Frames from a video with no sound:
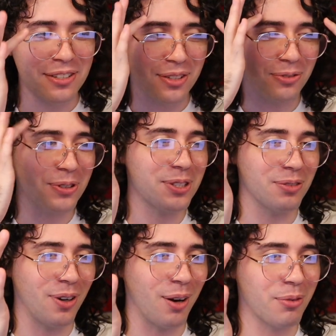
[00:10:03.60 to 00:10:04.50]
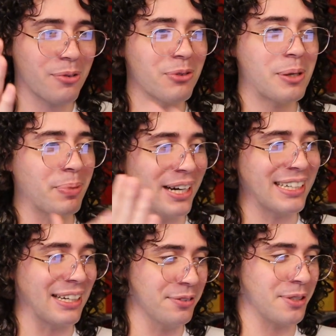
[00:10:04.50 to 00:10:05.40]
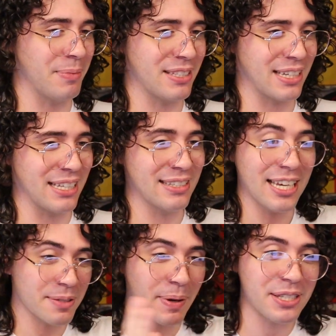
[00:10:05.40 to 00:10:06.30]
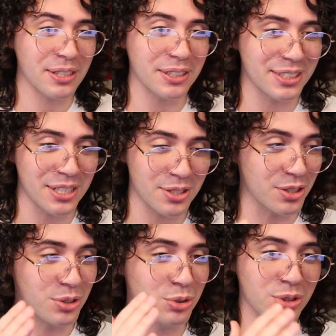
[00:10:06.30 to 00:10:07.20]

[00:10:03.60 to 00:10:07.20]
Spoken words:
so first of all, we're rebranding ultimate skins as basically just